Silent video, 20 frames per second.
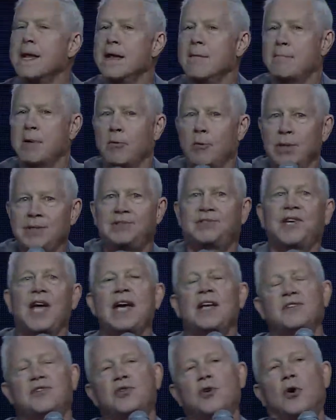But we
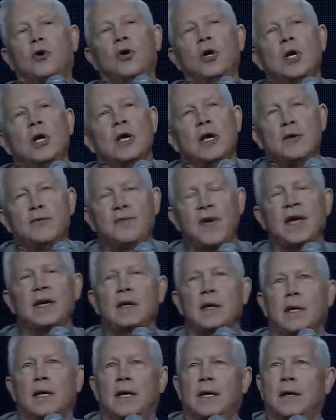said, so
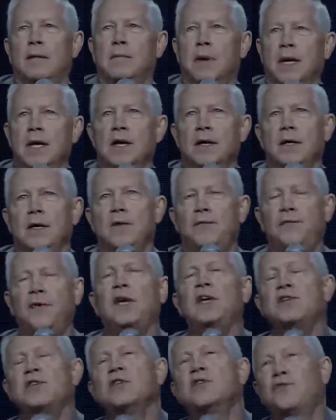
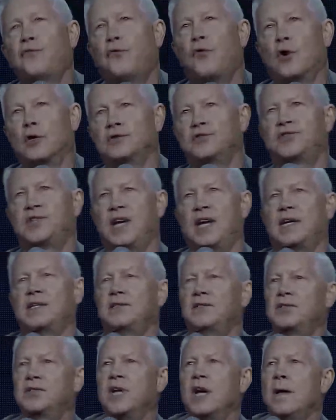Ephesians 4
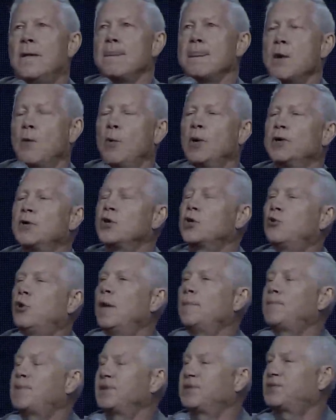says that we're to
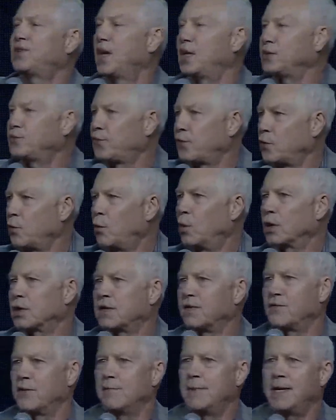equip the saints for the work
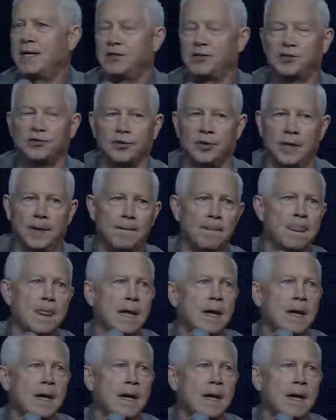of the ministry.